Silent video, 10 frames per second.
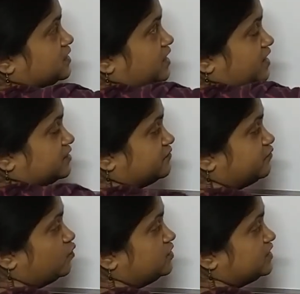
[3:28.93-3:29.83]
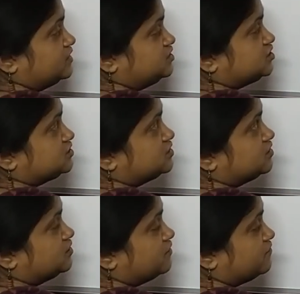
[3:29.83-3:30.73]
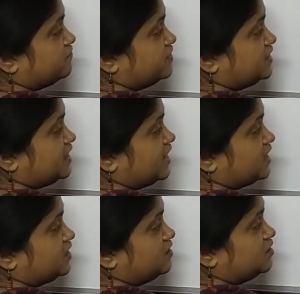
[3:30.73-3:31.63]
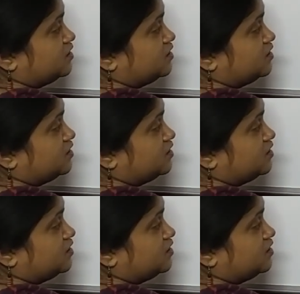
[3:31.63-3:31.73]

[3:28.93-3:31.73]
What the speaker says: and the voltage VL